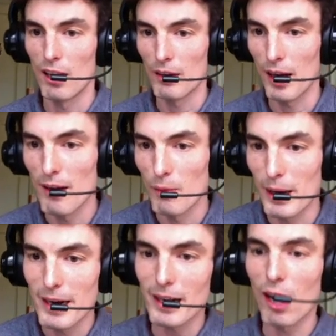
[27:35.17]
Okay,
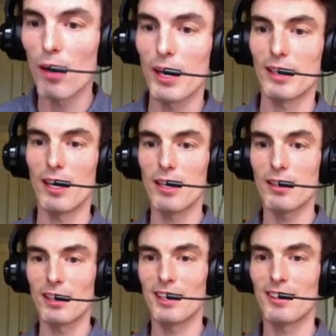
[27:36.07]
waiting. Okay, good.
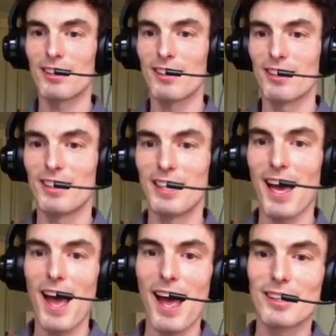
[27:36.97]

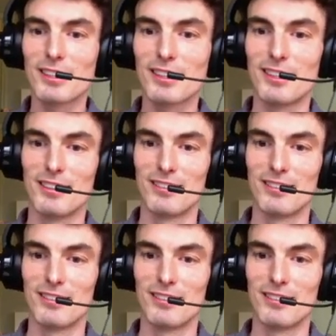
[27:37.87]
Yes!